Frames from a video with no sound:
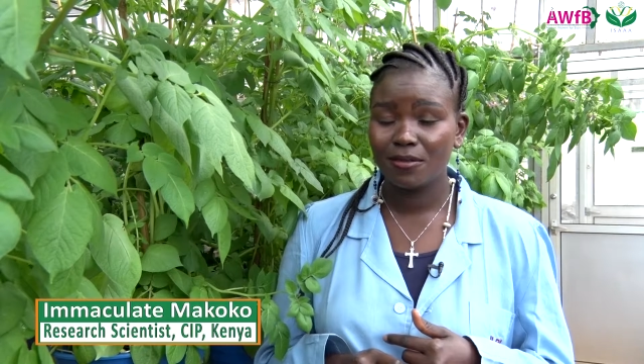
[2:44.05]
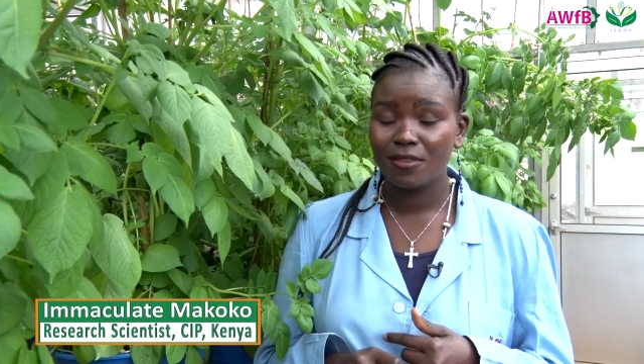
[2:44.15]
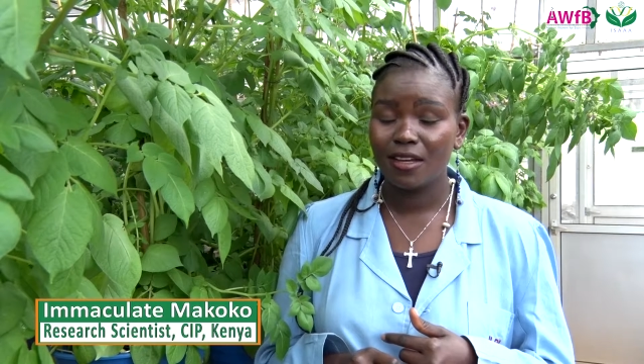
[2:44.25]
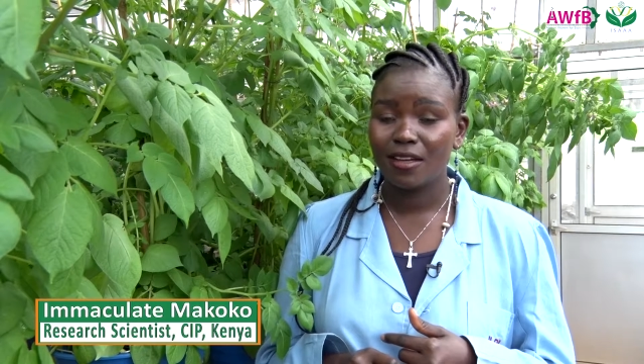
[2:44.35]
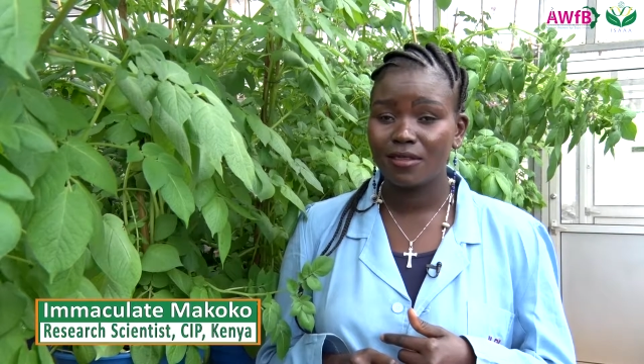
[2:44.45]

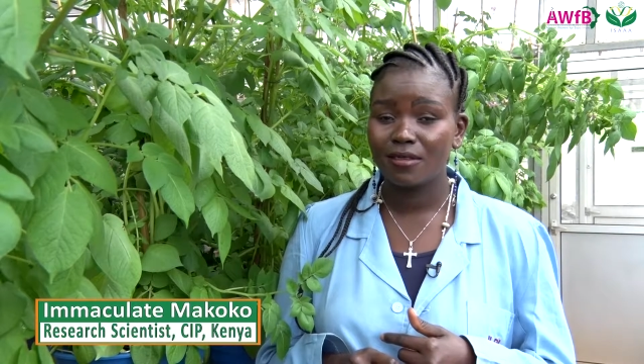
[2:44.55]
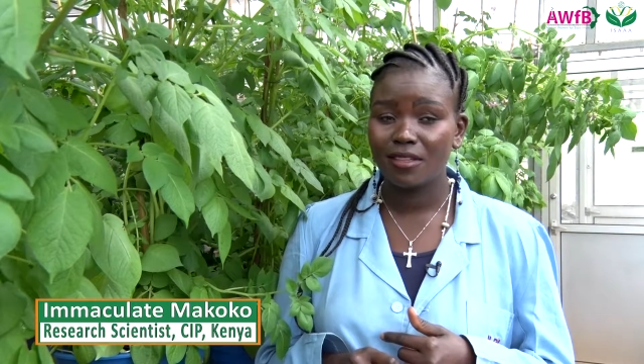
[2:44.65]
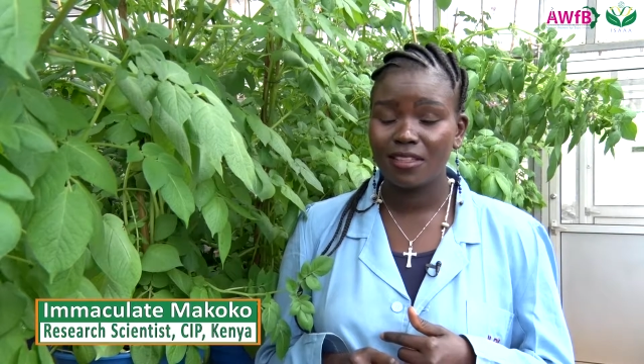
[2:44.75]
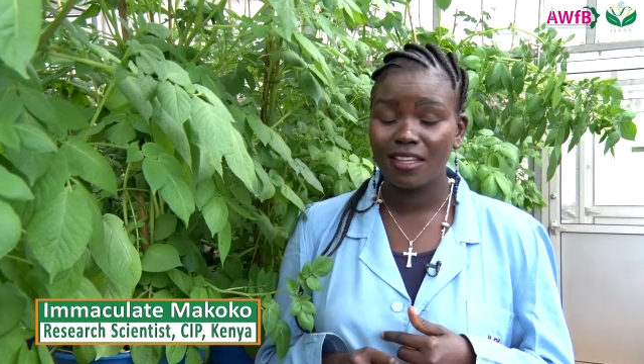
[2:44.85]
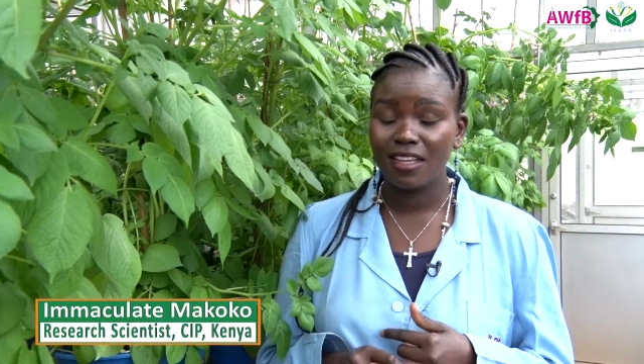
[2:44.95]

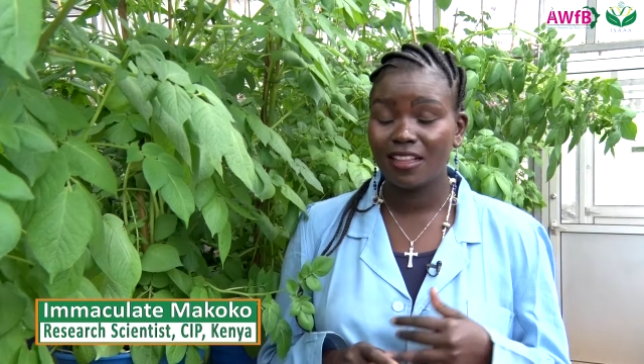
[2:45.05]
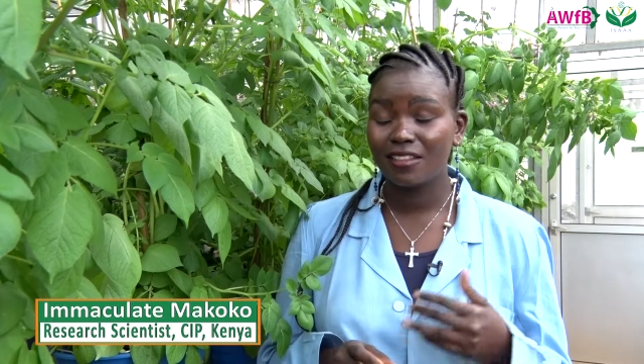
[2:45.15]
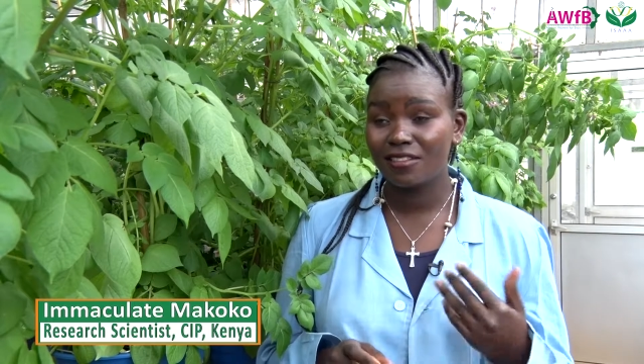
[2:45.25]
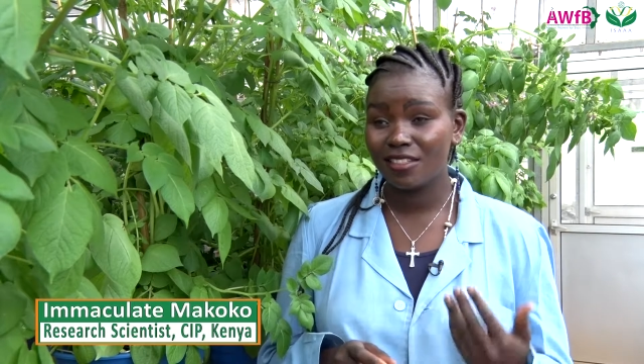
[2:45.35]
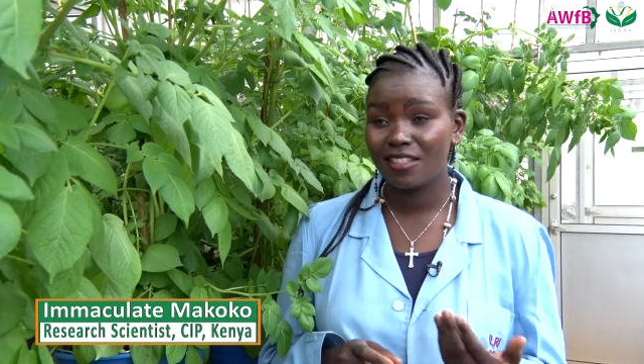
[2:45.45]
the
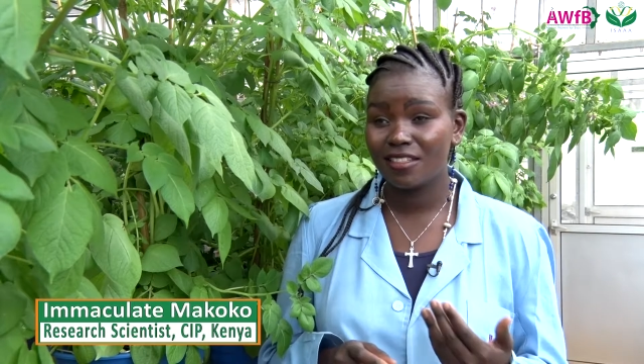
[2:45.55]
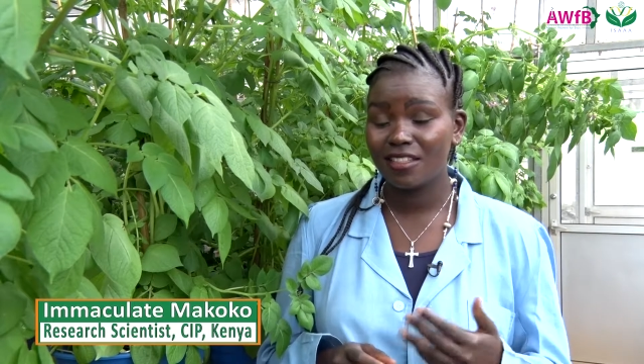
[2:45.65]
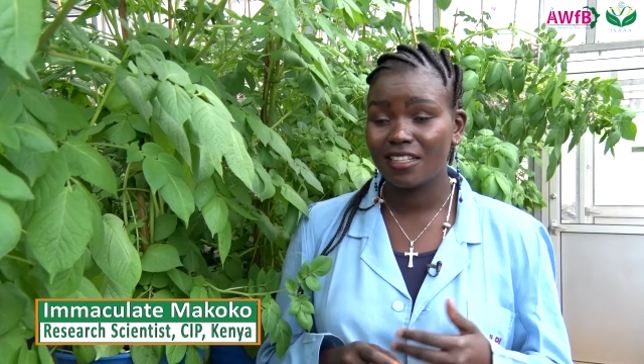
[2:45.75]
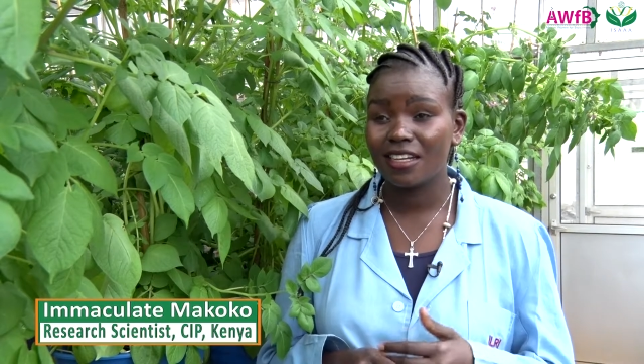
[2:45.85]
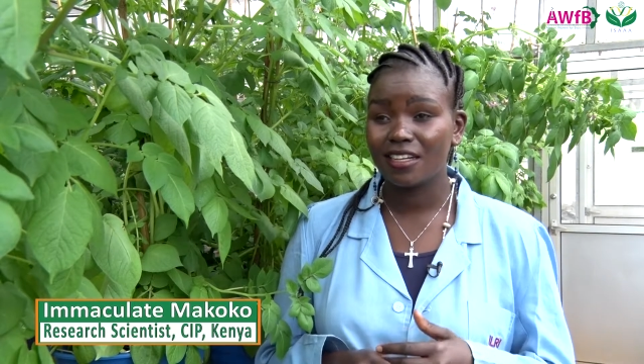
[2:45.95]
health risks
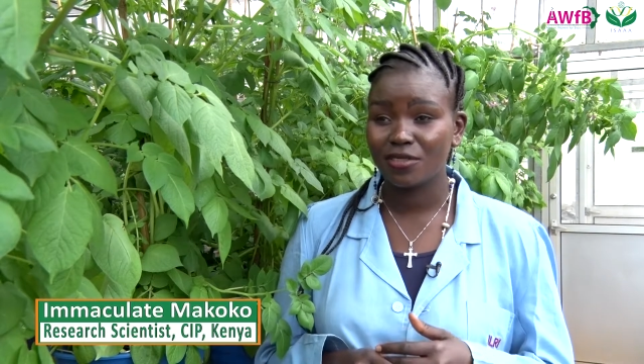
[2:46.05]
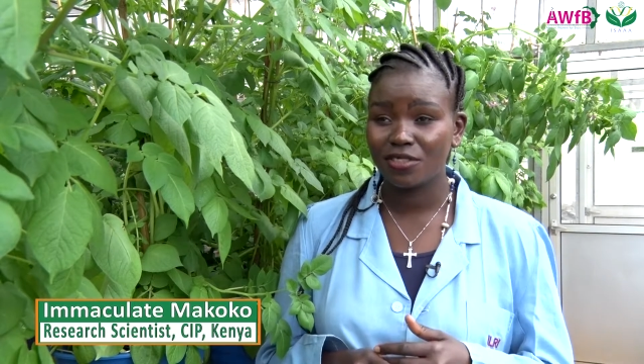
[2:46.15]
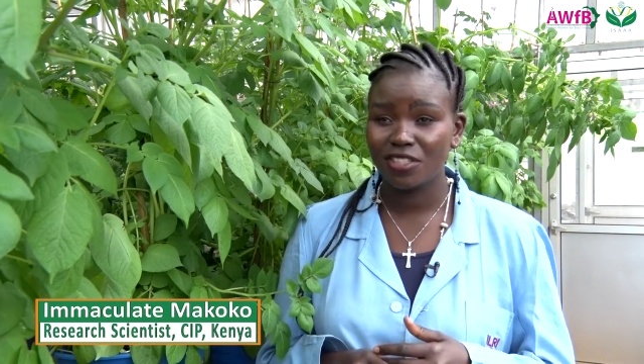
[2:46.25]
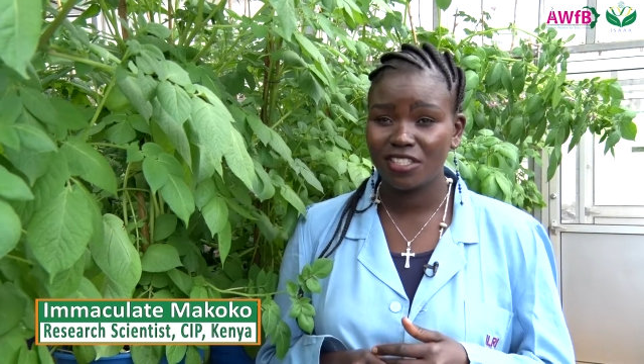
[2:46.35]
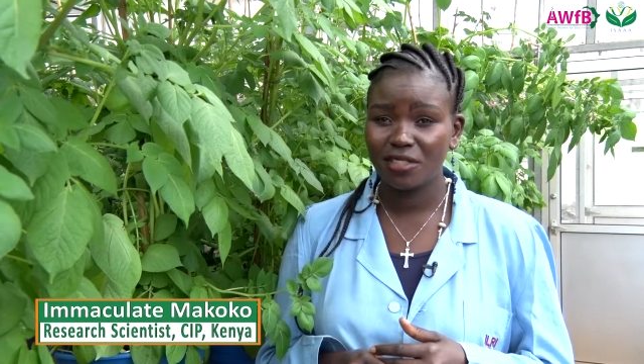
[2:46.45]
that are
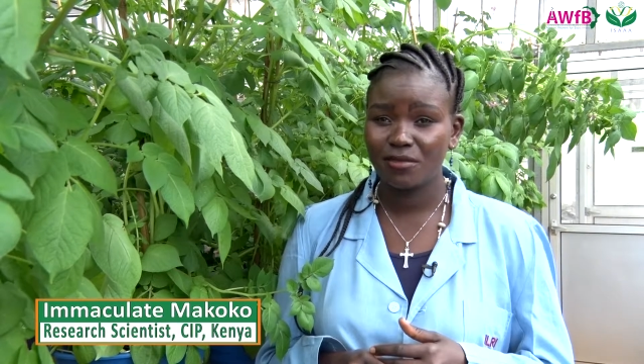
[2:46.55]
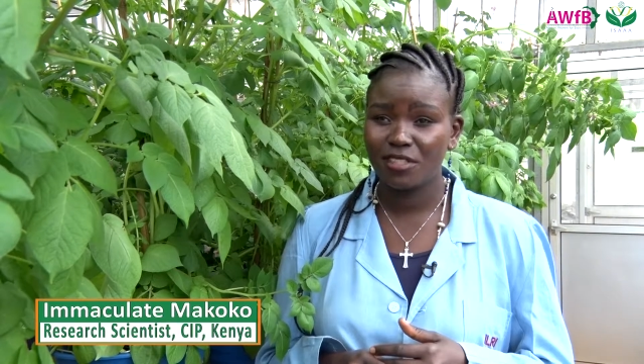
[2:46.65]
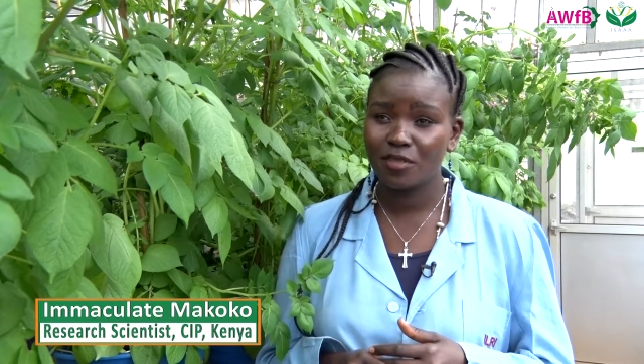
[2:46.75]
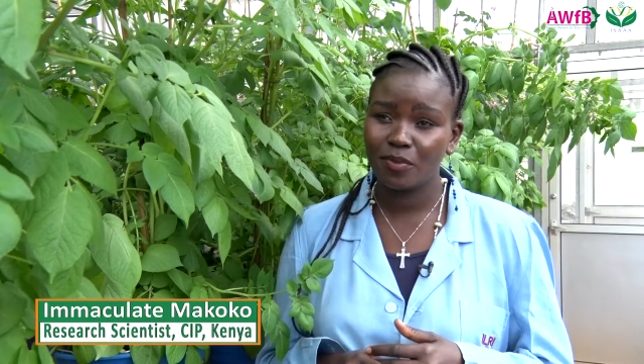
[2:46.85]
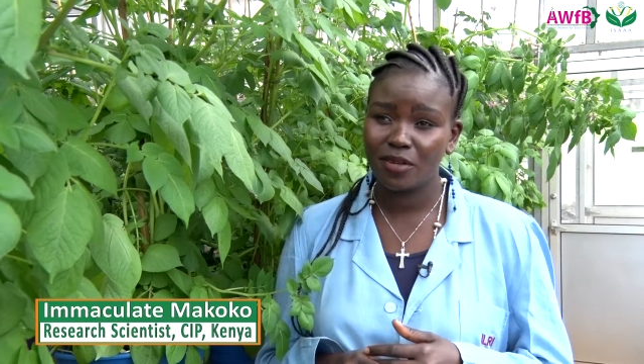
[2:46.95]
associated
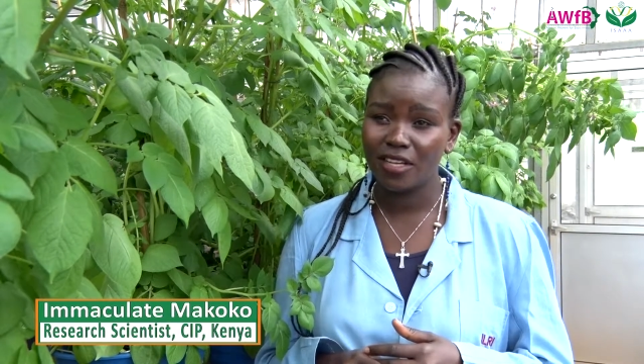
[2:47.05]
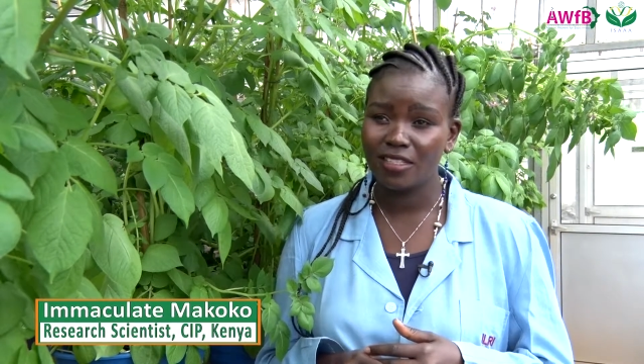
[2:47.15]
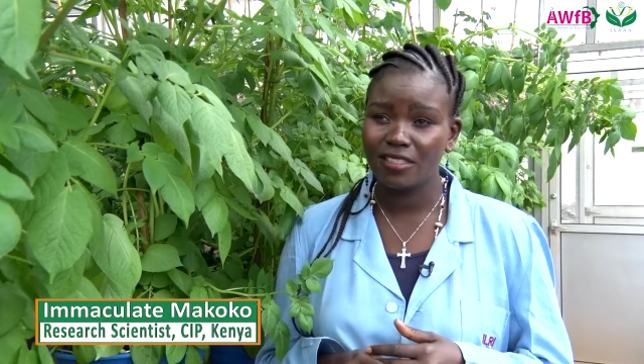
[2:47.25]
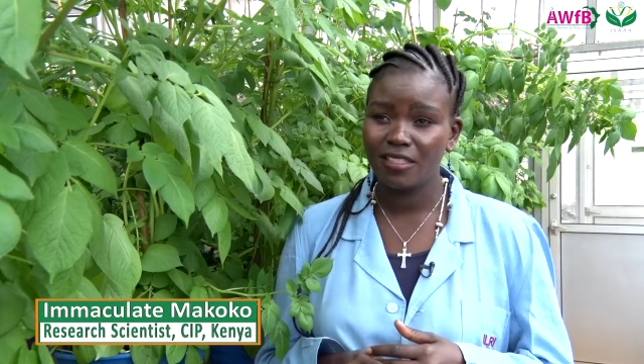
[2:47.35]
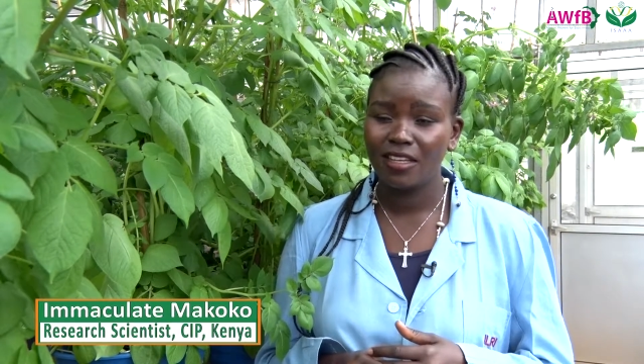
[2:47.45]
with
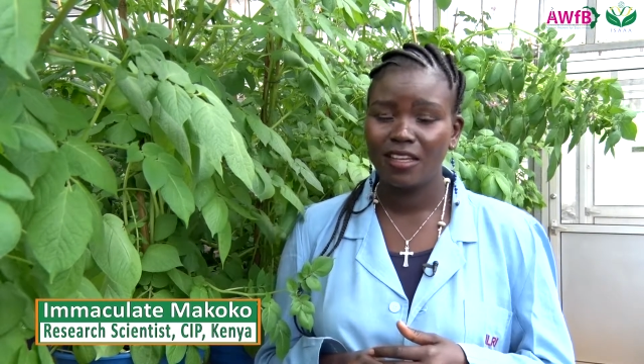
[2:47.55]
sprays,